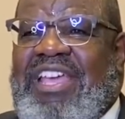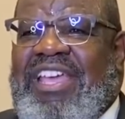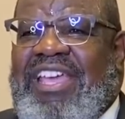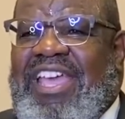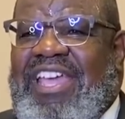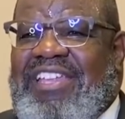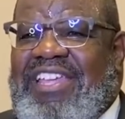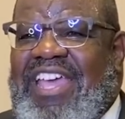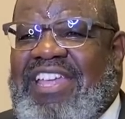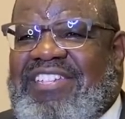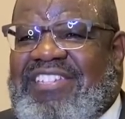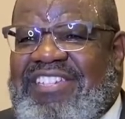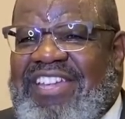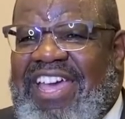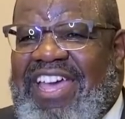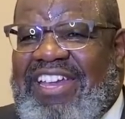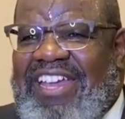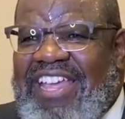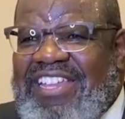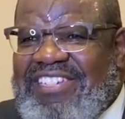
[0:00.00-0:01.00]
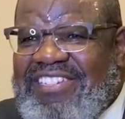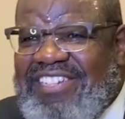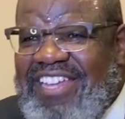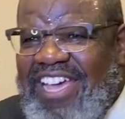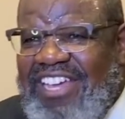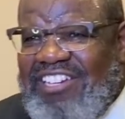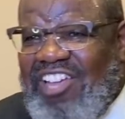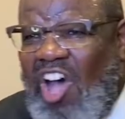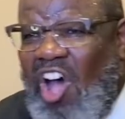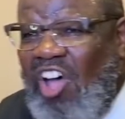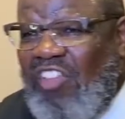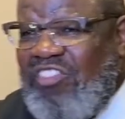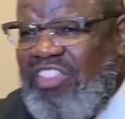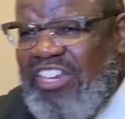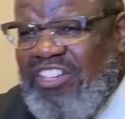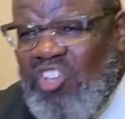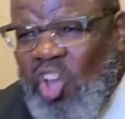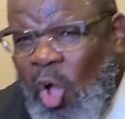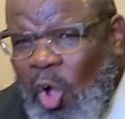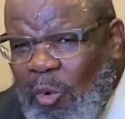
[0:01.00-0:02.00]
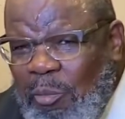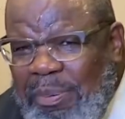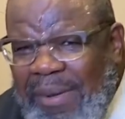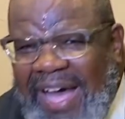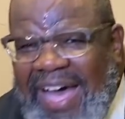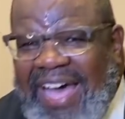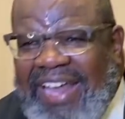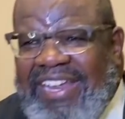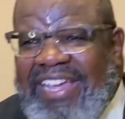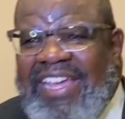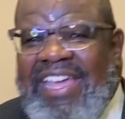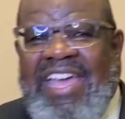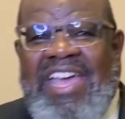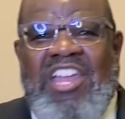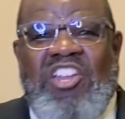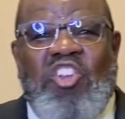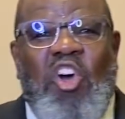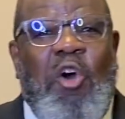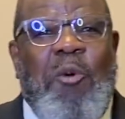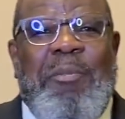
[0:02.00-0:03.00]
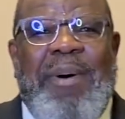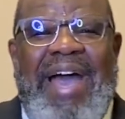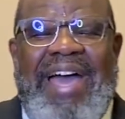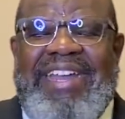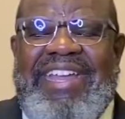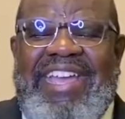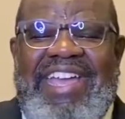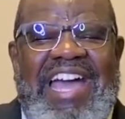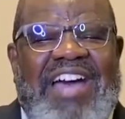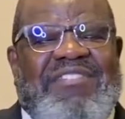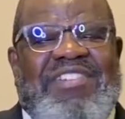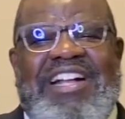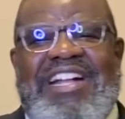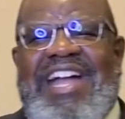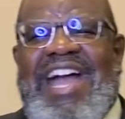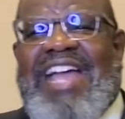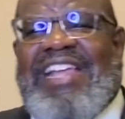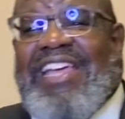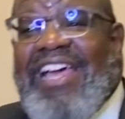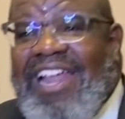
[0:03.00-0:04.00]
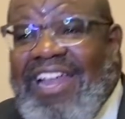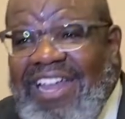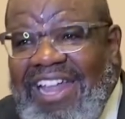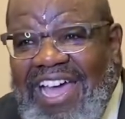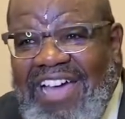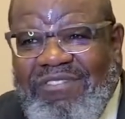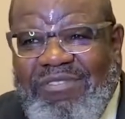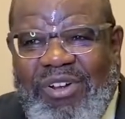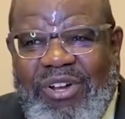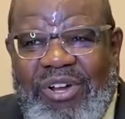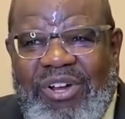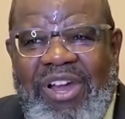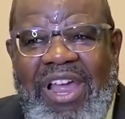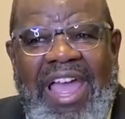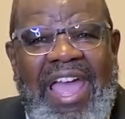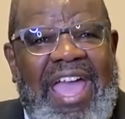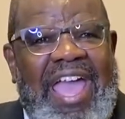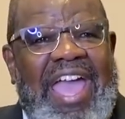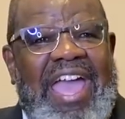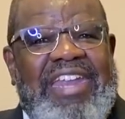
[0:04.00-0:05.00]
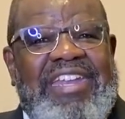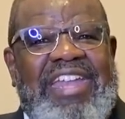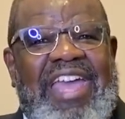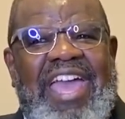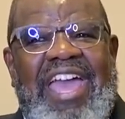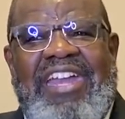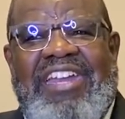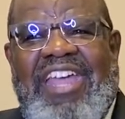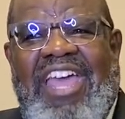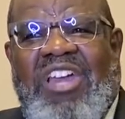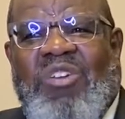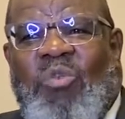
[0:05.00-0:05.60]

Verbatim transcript: It, it, said, it said uh, nobody, nobody ever got clever and, and, and